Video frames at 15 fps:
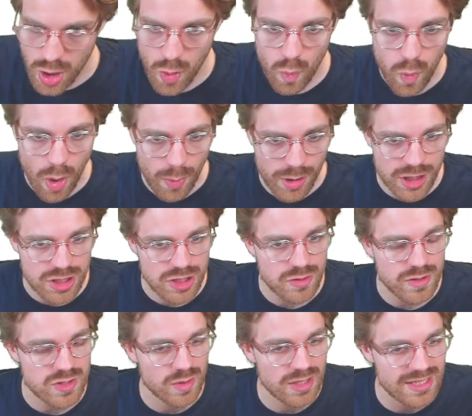What we're going to do
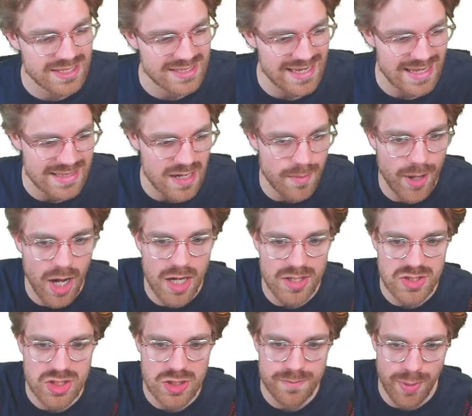is we're going to set up our
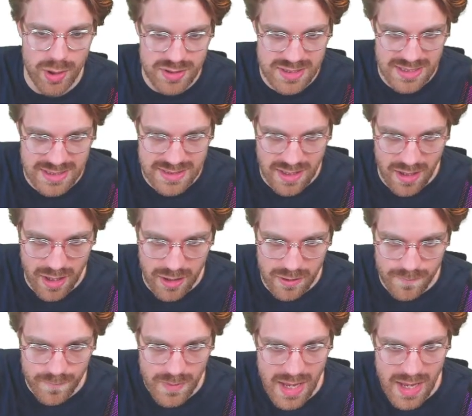spotting tile.